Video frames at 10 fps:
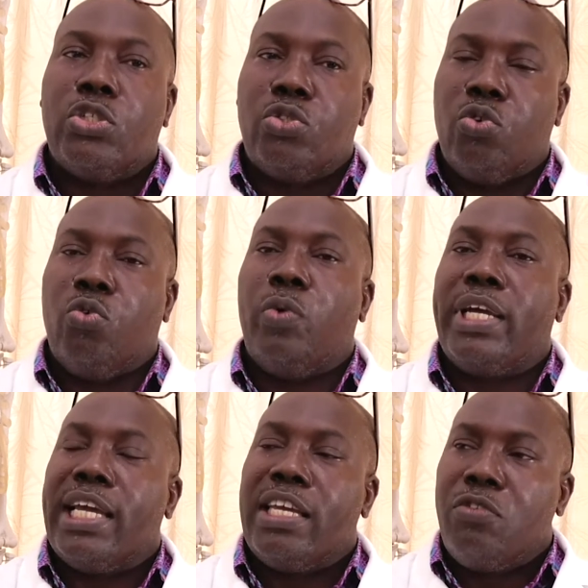So we
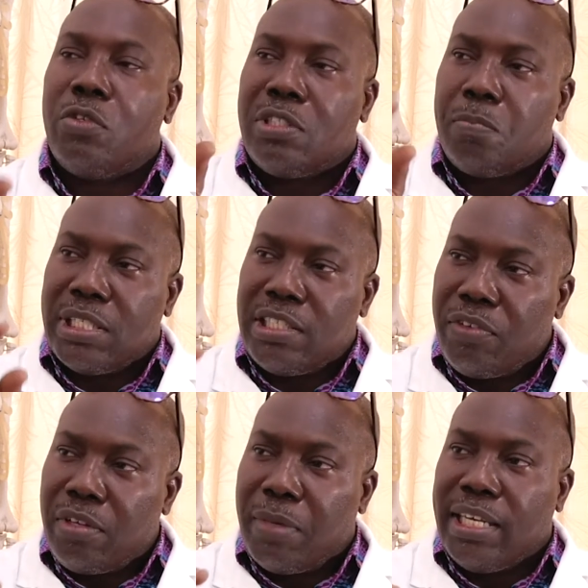can give you
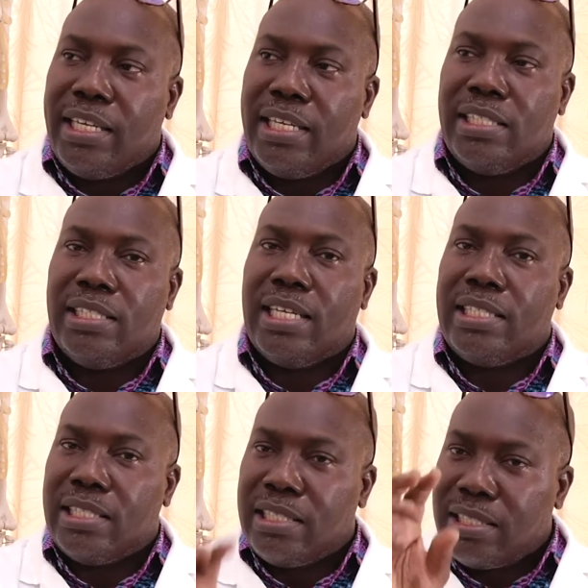specific medication that is